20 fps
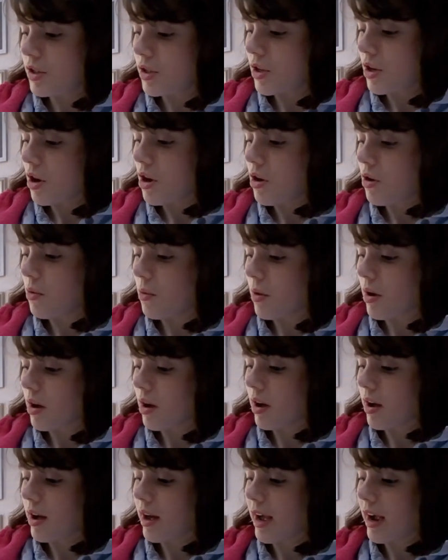So,
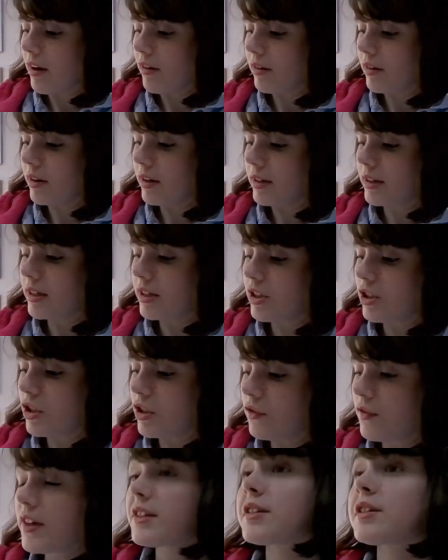Harriet, did you
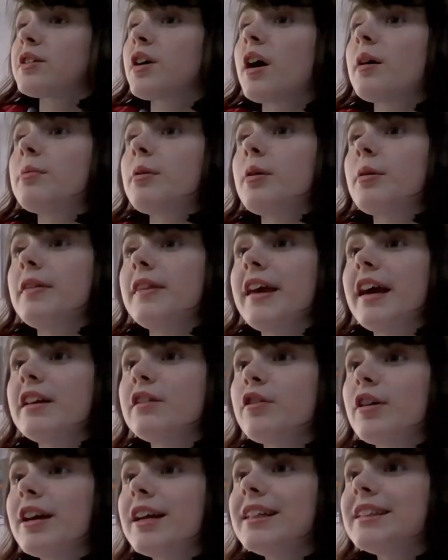fix the typo in the end
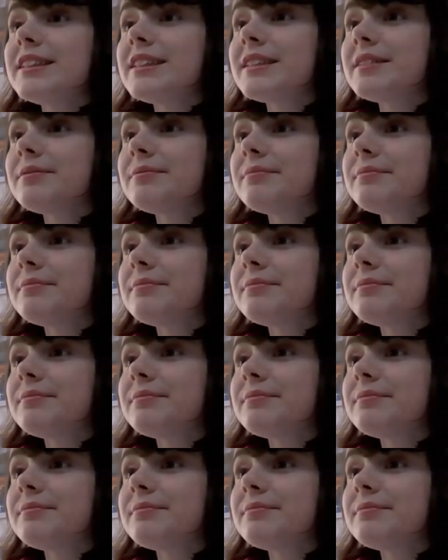credits?